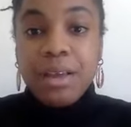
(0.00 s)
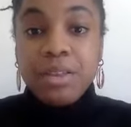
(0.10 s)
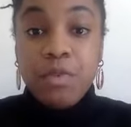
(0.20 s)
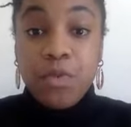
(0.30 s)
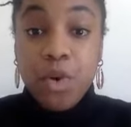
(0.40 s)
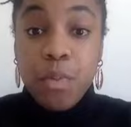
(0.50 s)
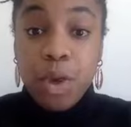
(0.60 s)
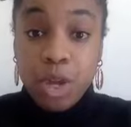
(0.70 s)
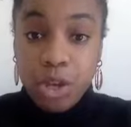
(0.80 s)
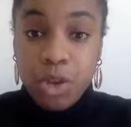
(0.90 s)
to form
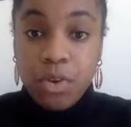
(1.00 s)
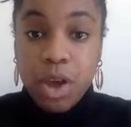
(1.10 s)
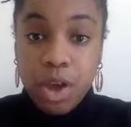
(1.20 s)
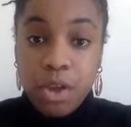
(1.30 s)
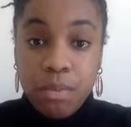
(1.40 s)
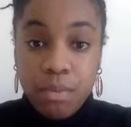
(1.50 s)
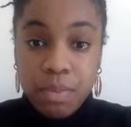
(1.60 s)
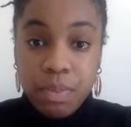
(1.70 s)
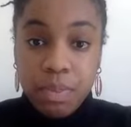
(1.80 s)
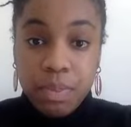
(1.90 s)
a new home.
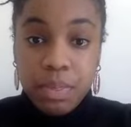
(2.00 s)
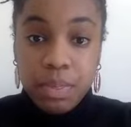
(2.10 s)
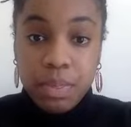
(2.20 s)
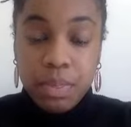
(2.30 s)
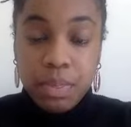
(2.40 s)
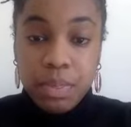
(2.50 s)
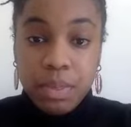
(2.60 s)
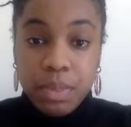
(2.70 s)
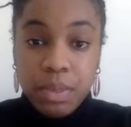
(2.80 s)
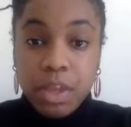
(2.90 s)

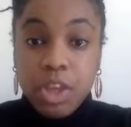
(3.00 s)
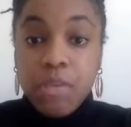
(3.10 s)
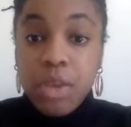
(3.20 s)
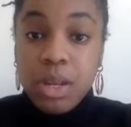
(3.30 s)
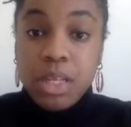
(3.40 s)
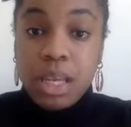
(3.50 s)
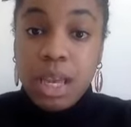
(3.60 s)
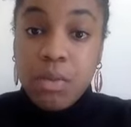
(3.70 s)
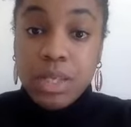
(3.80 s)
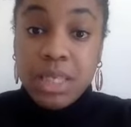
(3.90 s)

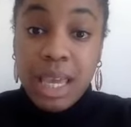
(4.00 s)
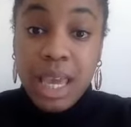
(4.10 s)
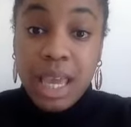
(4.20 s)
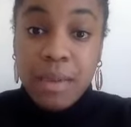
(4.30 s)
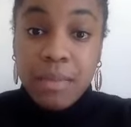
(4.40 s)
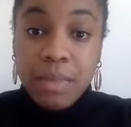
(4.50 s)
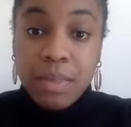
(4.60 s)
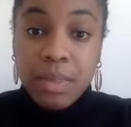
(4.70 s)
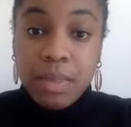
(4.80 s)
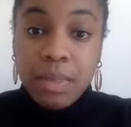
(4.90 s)
Community was key.
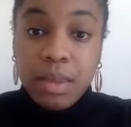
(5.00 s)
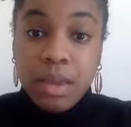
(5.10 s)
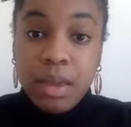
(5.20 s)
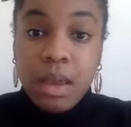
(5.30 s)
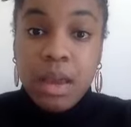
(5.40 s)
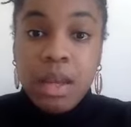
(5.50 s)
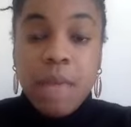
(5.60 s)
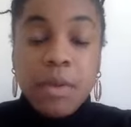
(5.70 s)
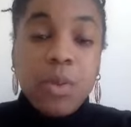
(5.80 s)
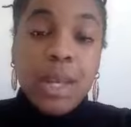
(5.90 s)

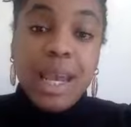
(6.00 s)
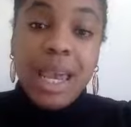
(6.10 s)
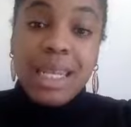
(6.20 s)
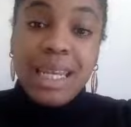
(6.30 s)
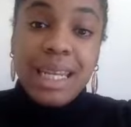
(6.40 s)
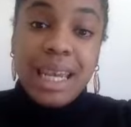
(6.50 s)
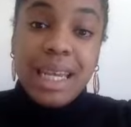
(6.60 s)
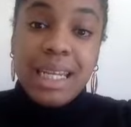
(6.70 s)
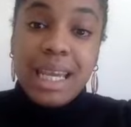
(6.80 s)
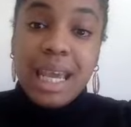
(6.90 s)
Now, between
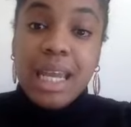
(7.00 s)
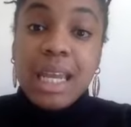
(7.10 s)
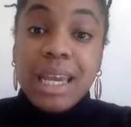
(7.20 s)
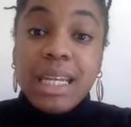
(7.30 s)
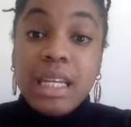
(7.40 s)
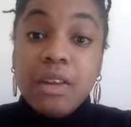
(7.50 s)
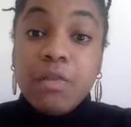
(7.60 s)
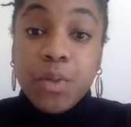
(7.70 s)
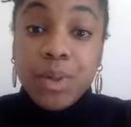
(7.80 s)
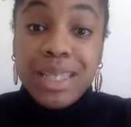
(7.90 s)
1880 and
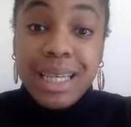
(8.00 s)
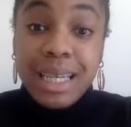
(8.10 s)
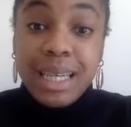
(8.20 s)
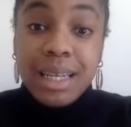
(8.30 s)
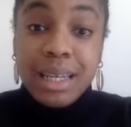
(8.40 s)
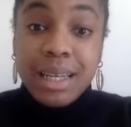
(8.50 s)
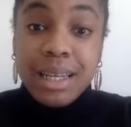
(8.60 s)
1914,